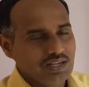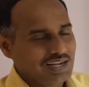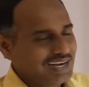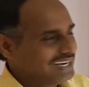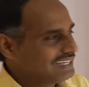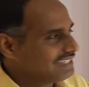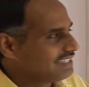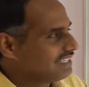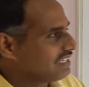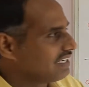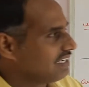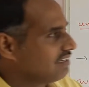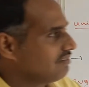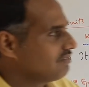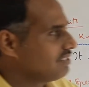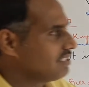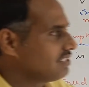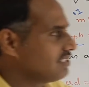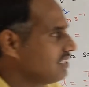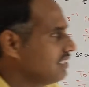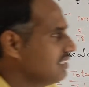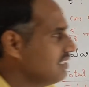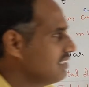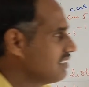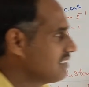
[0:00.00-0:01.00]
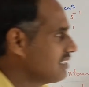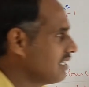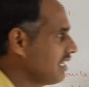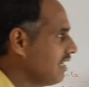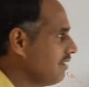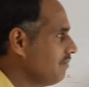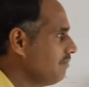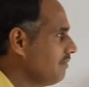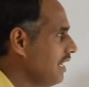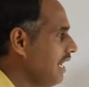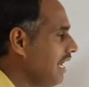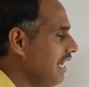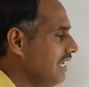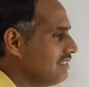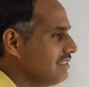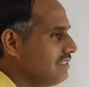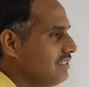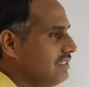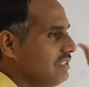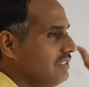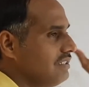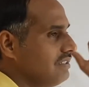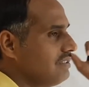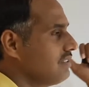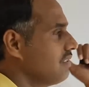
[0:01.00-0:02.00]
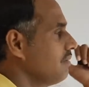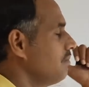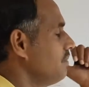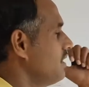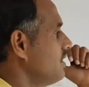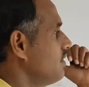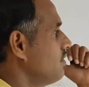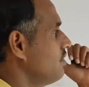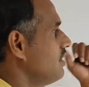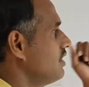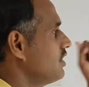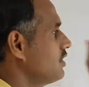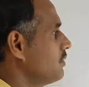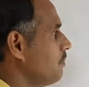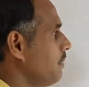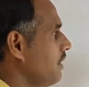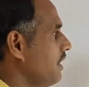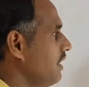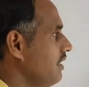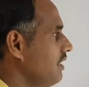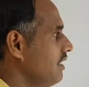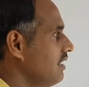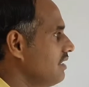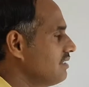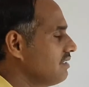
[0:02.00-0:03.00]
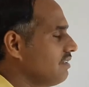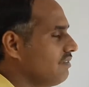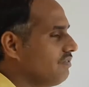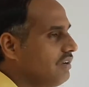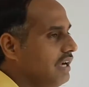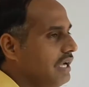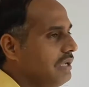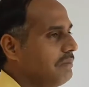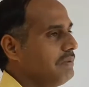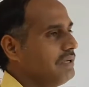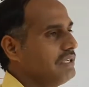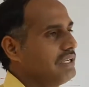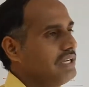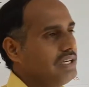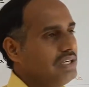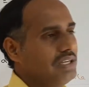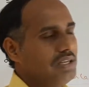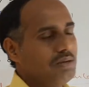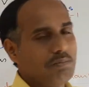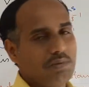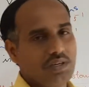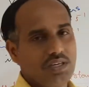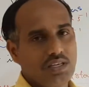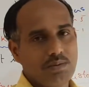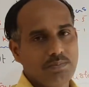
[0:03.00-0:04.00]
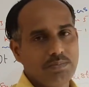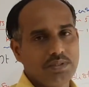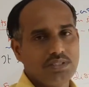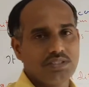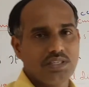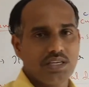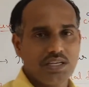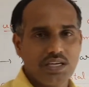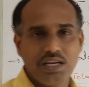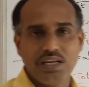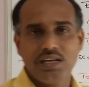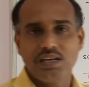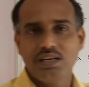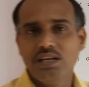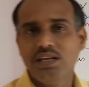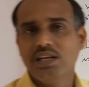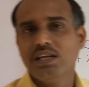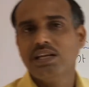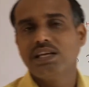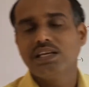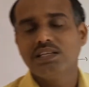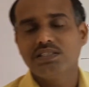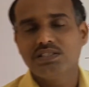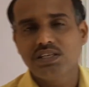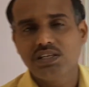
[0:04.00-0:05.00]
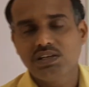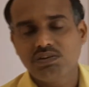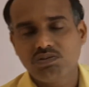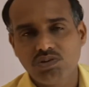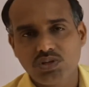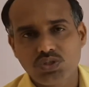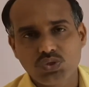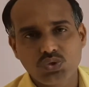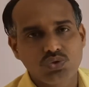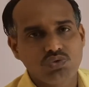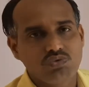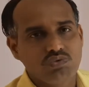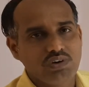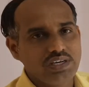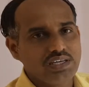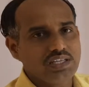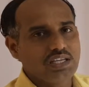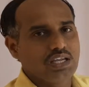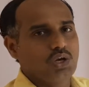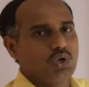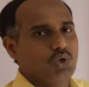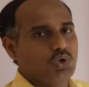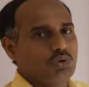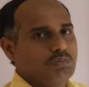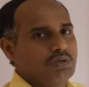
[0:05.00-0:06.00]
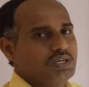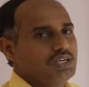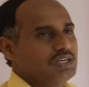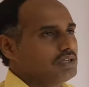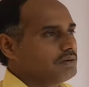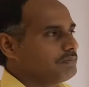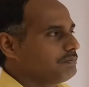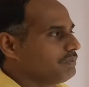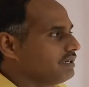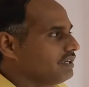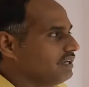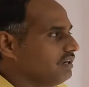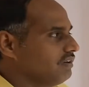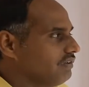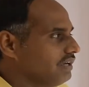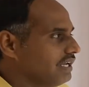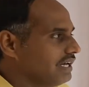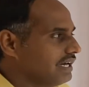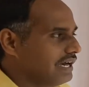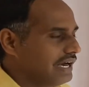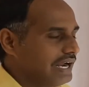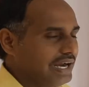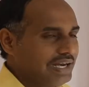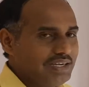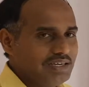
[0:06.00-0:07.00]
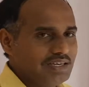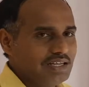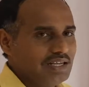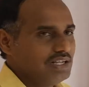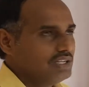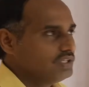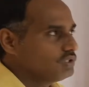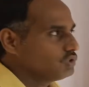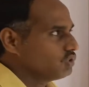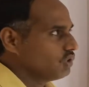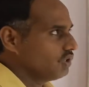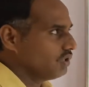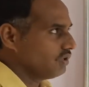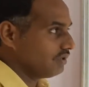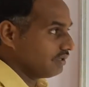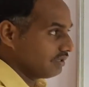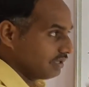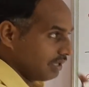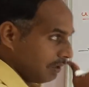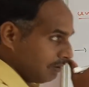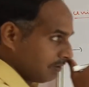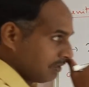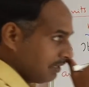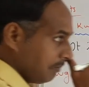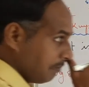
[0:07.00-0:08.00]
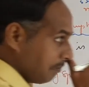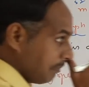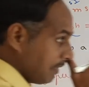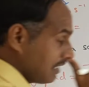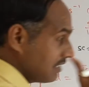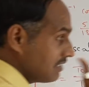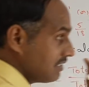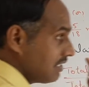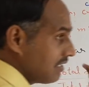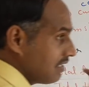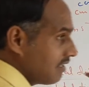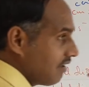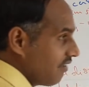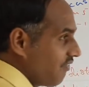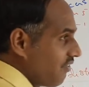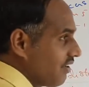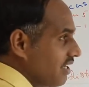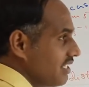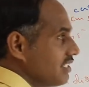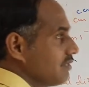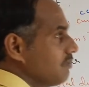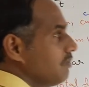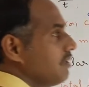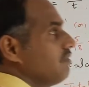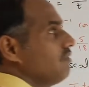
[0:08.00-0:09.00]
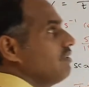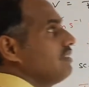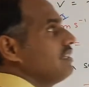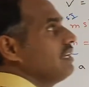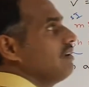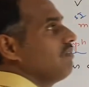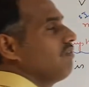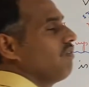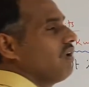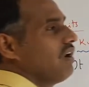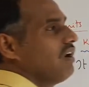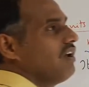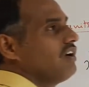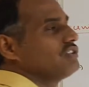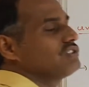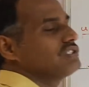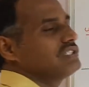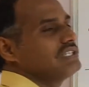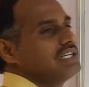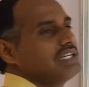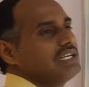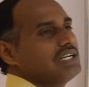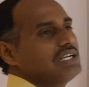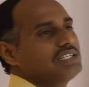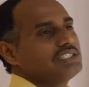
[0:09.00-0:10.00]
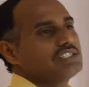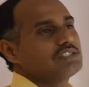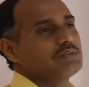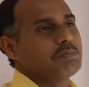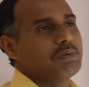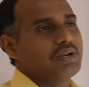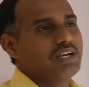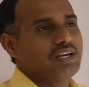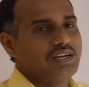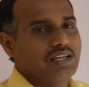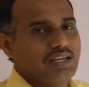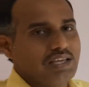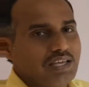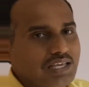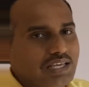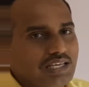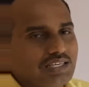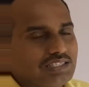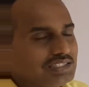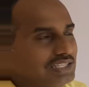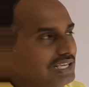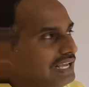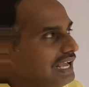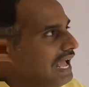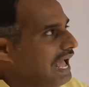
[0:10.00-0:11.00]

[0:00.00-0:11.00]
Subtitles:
and the conversion is same as in similar to that speed is a 5/18 meter per second is equals to 1 kilometer per hour, right? So now the major difference between the velocity and speed is,